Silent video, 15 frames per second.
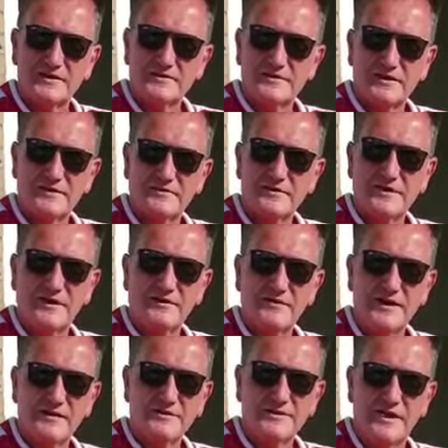So,
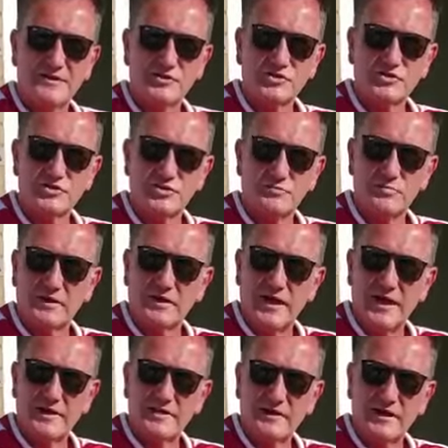that's how stupid it
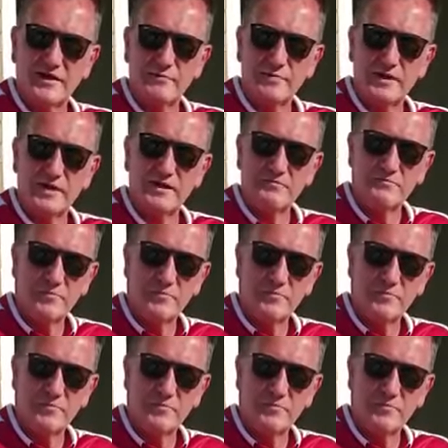ended up being.